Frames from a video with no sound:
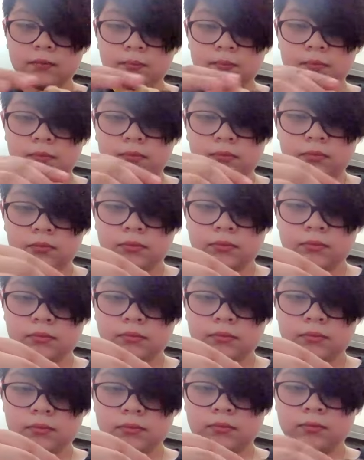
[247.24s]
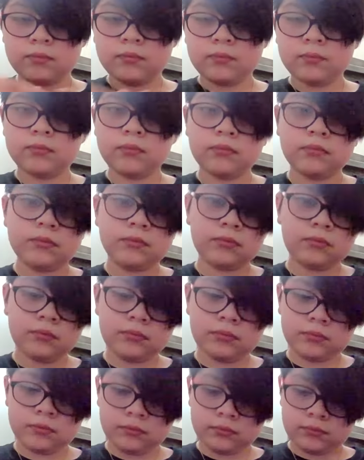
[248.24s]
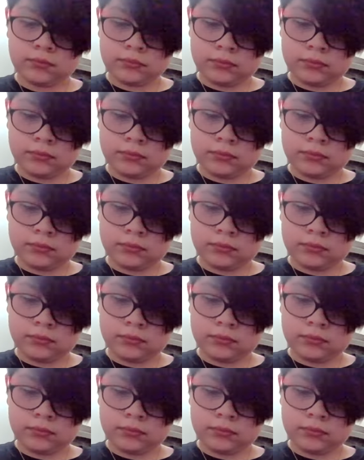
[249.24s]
Nothing is said.